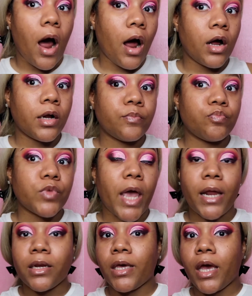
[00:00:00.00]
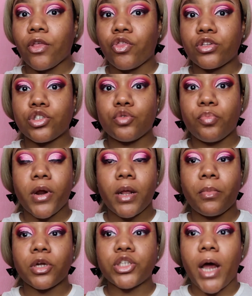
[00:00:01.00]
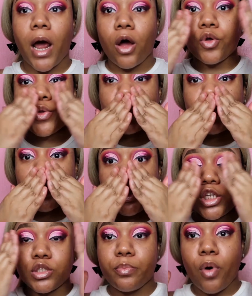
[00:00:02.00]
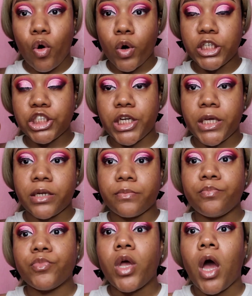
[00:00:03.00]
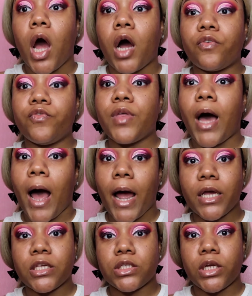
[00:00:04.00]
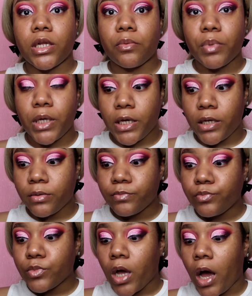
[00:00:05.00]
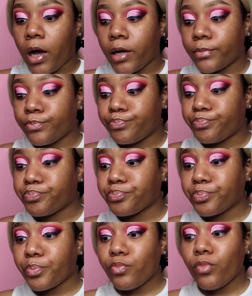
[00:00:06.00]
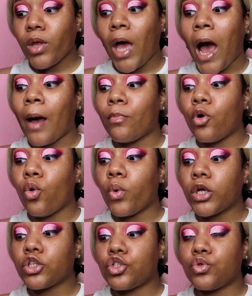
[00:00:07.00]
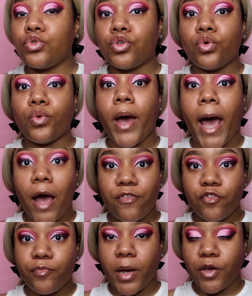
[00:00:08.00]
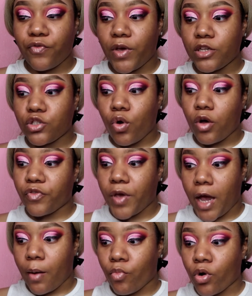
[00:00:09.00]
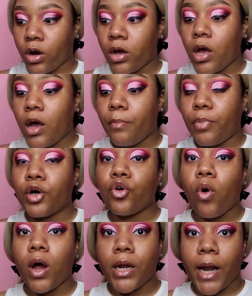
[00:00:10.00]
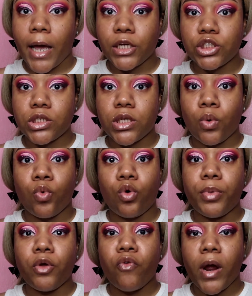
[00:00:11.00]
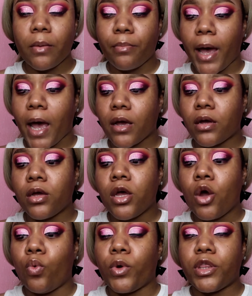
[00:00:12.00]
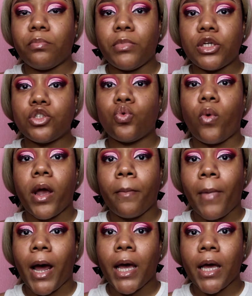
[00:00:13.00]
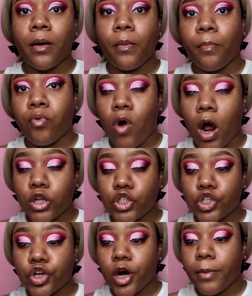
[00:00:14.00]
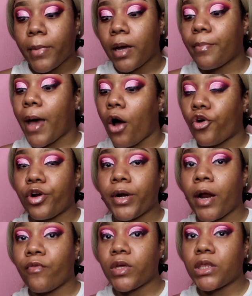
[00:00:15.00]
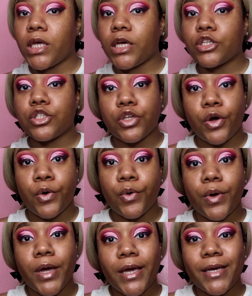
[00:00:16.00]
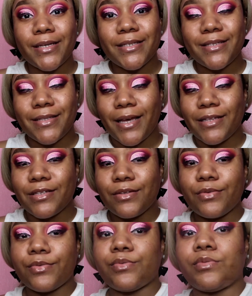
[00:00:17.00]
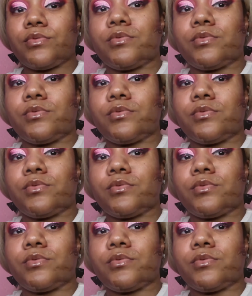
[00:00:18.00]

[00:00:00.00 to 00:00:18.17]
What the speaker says: And yeah, this is pretty much how this portion of the eye is gonna be. I'm going to do half of my face off camera, put on lashes, and we'll be right back with me doing my bronzer and my powder and everything. So stay tuned.